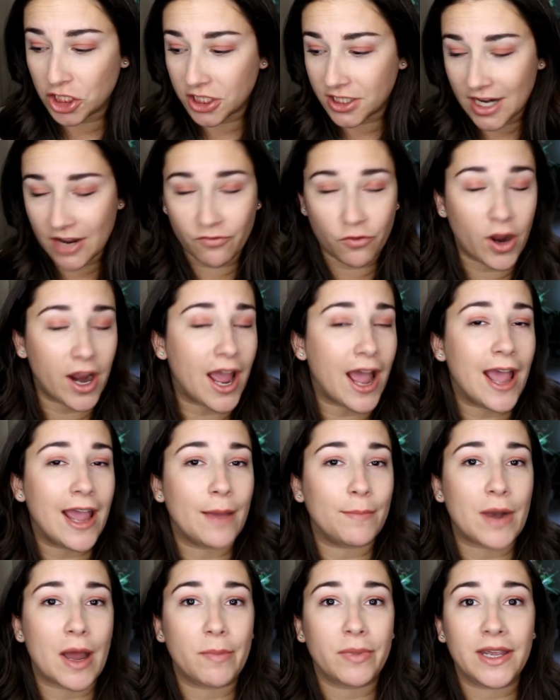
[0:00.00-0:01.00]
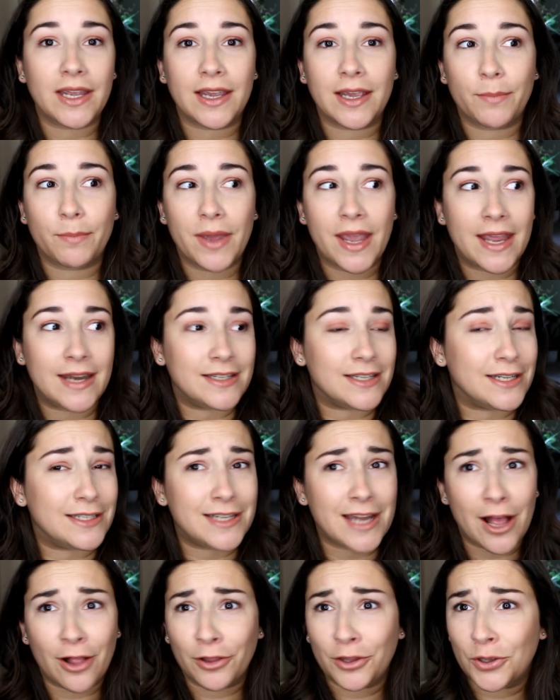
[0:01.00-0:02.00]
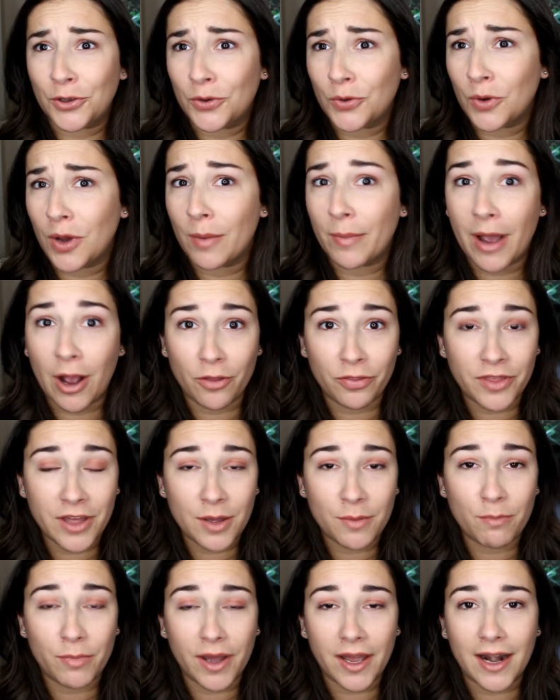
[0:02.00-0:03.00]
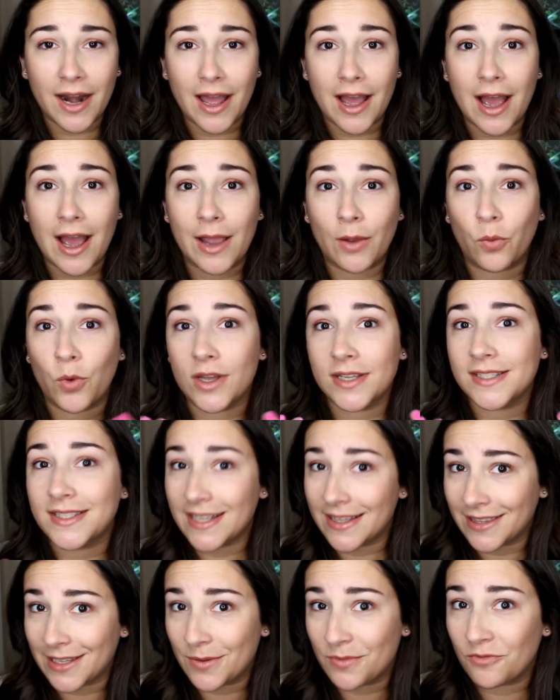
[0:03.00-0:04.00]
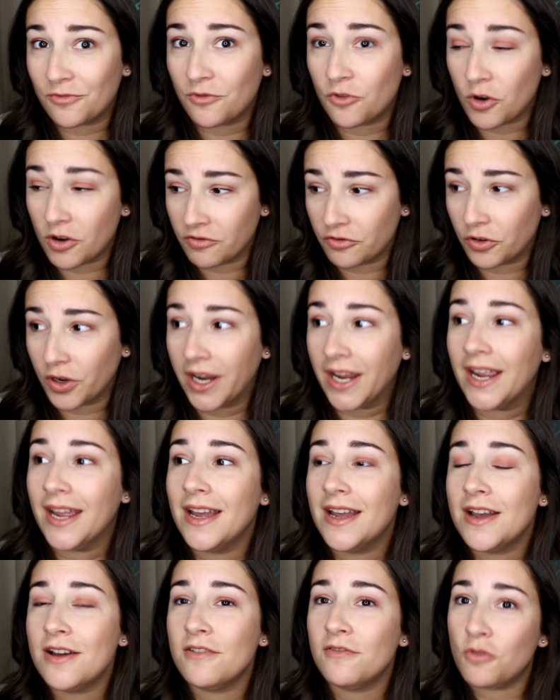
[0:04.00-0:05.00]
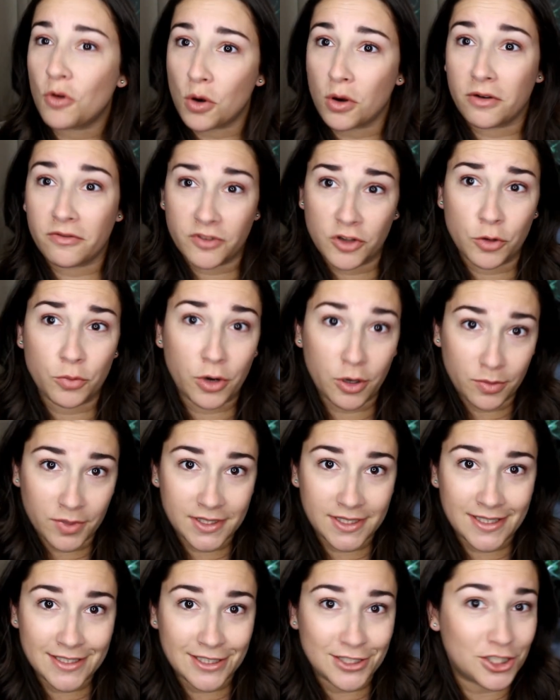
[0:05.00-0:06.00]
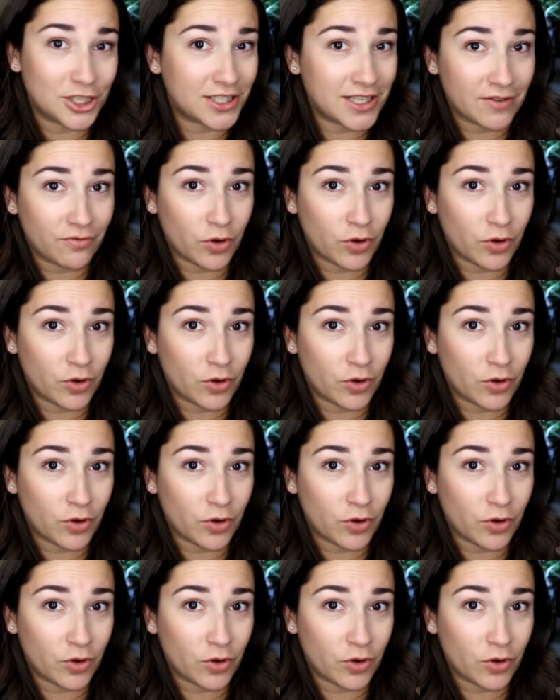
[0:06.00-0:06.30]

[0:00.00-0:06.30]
Just FYI, I'm not being paid to tell you about them, but I was sent them for free for review purposes, just